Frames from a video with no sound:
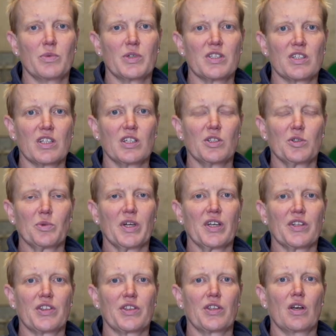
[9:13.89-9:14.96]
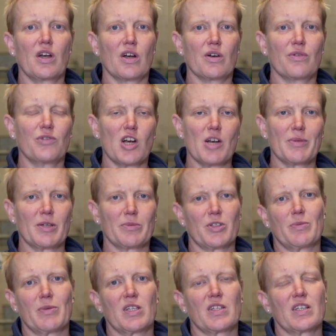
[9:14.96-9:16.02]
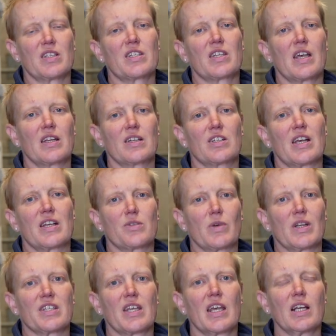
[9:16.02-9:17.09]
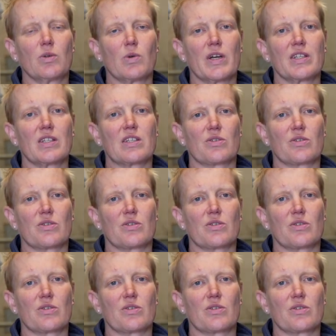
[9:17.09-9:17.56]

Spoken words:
We deal with farm animal species and as well as equines.